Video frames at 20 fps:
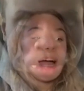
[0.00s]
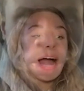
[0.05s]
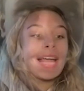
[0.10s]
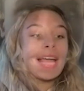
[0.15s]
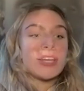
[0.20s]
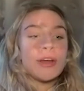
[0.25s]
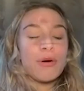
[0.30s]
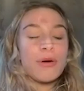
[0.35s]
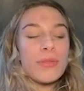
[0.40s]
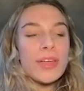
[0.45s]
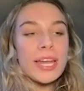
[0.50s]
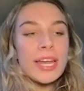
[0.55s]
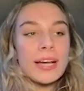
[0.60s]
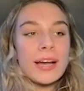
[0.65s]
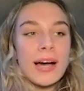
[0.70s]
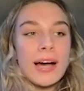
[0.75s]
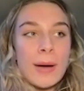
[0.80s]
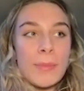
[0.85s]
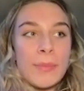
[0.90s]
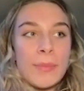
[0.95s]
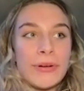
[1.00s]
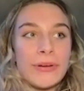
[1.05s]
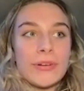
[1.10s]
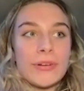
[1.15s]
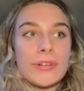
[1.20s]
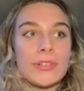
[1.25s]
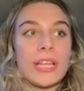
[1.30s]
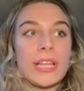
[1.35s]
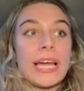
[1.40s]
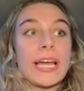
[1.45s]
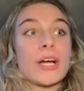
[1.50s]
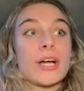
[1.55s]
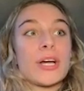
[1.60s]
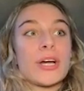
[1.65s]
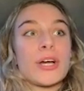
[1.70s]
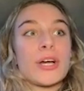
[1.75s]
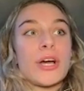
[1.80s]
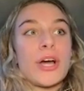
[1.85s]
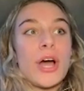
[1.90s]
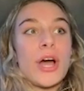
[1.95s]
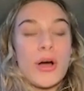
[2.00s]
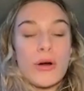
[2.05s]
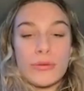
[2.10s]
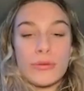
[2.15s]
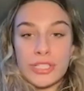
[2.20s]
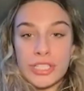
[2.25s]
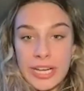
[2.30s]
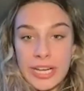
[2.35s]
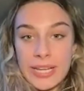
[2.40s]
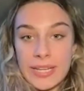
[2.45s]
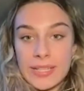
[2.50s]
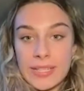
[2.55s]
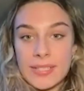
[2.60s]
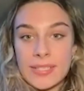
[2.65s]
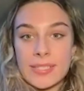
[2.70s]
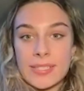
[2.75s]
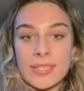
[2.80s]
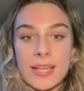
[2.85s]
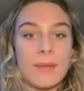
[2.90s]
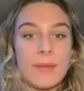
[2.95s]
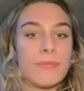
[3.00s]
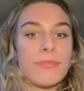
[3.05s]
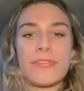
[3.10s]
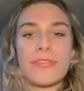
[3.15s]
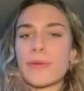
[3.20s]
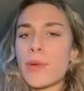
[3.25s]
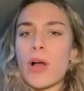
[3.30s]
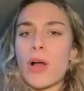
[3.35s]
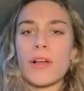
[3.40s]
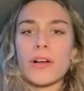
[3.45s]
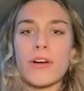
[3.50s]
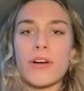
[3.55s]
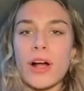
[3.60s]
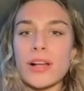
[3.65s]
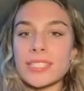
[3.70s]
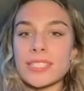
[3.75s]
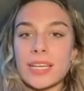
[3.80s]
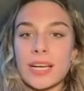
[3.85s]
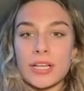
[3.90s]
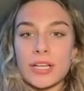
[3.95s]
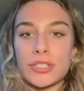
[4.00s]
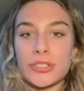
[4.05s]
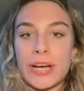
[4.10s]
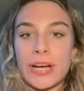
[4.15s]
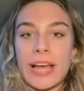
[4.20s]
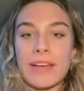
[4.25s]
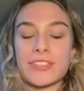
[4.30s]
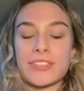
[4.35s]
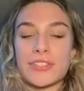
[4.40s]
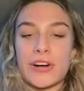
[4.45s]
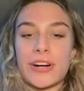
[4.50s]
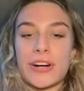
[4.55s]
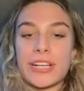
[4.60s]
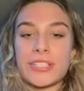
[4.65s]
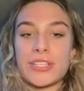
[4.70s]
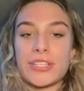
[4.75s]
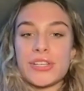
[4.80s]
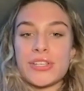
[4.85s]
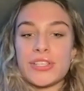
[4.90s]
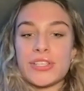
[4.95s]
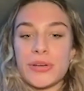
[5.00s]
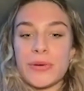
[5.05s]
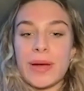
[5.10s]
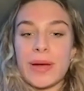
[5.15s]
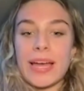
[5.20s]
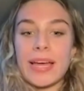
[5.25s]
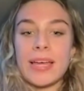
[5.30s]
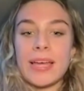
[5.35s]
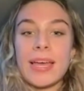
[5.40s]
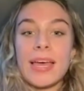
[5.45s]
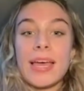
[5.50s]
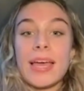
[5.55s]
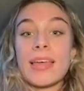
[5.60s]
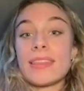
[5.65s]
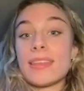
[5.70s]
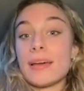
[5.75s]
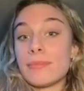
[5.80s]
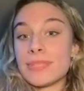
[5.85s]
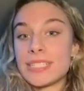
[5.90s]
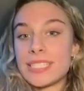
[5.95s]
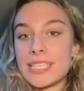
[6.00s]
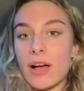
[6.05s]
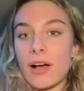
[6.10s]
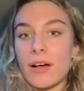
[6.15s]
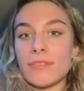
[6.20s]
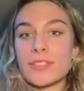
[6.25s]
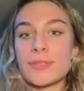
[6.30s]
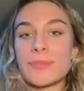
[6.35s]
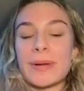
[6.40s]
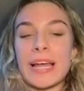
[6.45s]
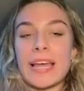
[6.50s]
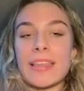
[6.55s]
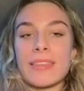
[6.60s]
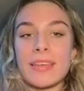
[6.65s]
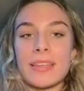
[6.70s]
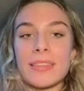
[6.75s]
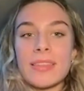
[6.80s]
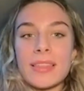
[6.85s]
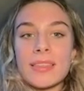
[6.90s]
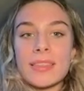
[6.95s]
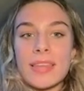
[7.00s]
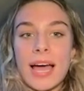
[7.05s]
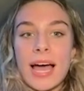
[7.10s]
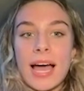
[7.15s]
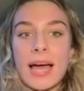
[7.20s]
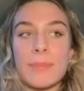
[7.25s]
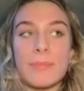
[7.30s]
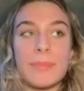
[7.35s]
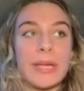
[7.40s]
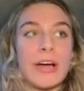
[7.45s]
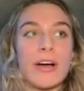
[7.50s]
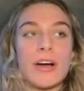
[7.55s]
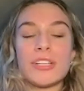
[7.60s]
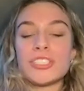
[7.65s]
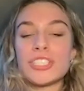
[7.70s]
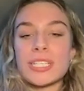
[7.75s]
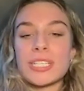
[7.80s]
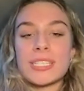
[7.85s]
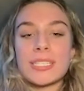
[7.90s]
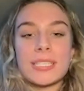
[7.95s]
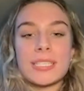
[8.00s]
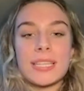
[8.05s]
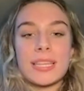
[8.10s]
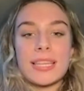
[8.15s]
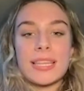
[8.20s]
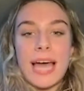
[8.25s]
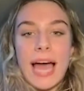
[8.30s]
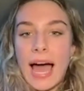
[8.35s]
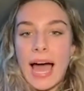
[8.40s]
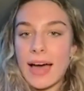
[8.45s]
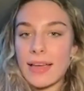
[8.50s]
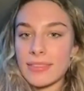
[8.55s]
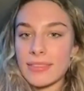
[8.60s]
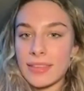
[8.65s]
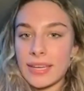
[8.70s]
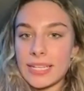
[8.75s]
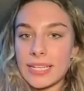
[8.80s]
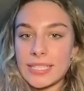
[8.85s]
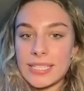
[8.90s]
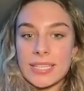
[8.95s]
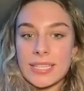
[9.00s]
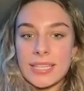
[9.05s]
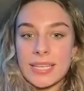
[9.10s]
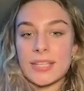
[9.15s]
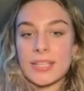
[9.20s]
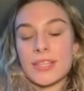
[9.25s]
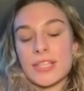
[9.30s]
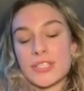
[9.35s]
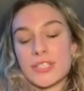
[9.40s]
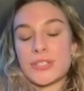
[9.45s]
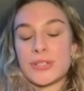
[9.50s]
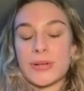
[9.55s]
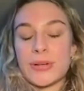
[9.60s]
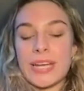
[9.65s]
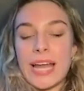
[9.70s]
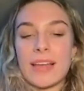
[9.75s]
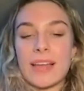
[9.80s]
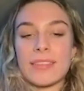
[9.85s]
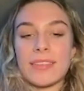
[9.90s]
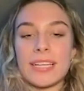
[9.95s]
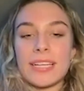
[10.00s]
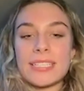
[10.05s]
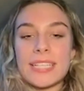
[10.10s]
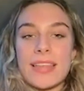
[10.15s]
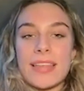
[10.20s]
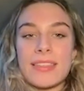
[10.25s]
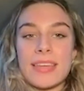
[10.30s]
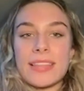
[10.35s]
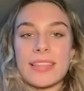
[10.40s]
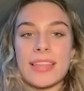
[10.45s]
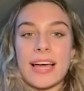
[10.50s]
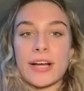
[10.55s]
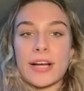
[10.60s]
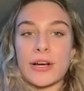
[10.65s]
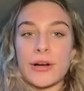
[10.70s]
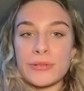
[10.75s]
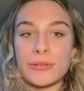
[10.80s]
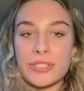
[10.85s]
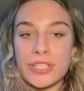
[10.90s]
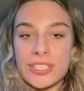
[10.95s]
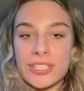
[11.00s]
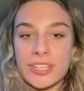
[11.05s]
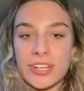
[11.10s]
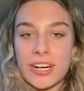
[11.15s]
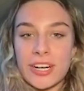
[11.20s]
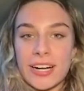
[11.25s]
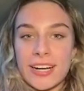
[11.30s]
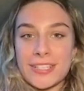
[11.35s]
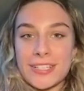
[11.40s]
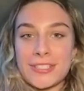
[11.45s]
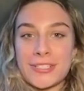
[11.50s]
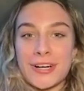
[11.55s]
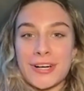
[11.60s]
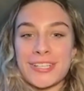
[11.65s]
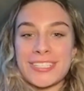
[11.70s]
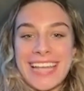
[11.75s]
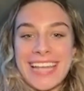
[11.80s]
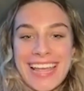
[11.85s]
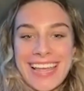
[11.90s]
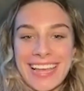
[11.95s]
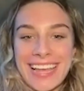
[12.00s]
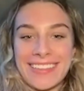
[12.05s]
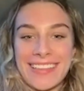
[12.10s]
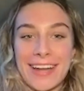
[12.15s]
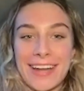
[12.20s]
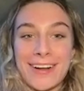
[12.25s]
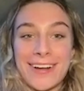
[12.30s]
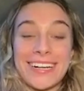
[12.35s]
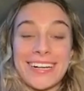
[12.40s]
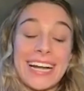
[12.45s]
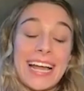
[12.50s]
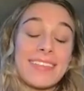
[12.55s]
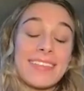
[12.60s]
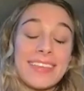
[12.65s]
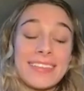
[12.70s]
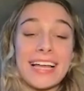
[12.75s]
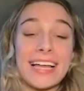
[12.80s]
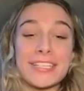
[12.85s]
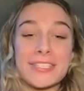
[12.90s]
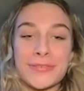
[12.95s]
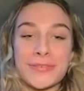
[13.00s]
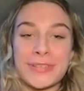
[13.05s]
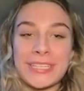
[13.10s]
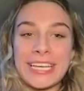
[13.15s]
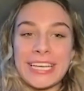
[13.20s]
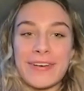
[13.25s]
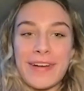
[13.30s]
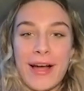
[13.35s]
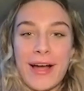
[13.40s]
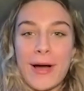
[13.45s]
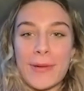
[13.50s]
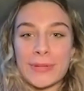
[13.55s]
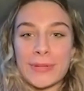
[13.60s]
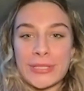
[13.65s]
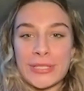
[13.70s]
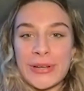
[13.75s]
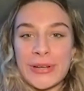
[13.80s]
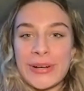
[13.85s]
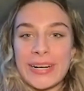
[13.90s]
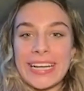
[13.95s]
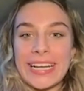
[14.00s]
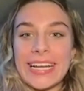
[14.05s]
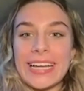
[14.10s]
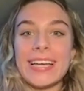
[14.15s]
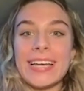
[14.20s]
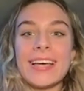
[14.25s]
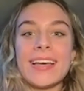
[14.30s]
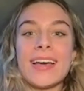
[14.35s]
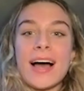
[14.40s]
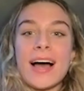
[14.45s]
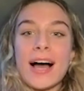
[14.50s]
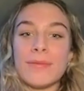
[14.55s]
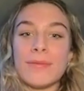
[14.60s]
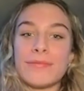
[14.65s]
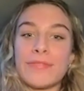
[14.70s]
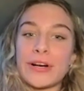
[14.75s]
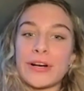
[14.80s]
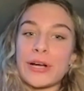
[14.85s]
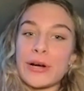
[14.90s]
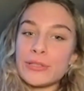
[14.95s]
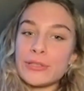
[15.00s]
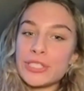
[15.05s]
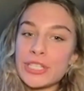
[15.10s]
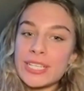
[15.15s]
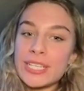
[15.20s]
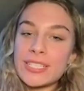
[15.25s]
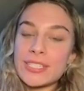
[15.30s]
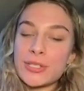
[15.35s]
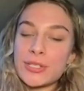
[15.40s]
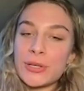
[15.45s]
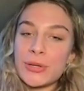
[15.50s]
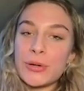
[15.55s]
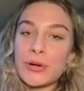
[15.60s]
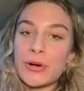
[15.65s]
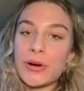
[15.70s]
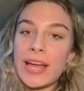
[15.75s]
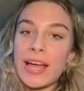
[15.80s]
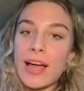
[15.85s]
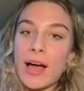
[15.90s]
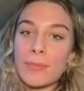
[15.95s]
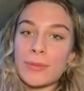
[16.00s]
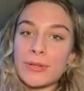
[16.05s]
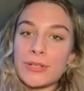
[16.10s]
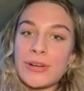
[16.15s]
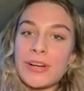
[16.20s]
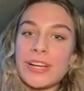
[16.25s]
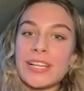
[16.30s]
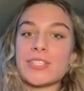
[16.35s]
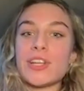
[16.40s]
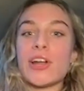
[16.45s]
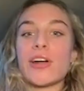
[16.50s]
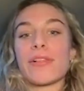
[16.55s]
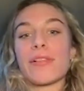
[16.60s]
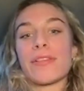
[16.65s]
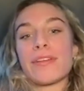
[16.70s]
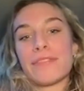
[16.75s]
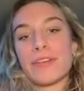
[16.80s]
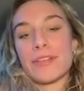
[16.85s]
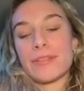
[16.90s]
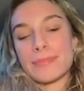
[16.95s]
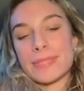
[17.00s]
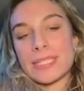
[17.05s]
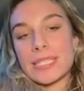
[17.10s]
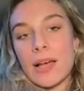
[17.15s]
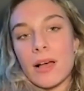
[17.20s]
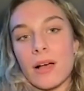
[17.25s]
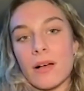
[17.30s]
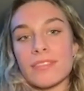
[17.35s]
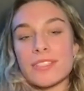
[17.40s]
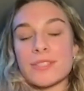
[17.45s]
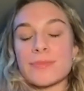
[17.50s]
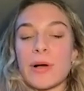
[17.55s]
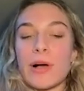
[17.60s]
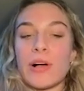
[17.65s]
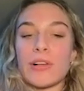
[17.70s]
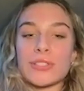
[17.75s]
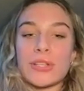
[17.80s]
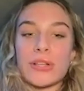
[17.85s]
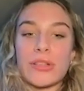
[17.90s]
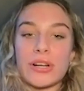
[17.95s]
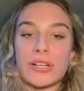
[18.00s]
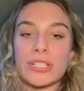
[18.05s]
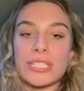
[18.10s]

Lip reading: I know that a couple coaches from all across the country have started to do it themselves, but I think that beyond just the athletes, the student athletes, I think that coaches are going to start taking that on. And I think that's a really great opportunity for coaches to create opportunities not only for themselves, but also their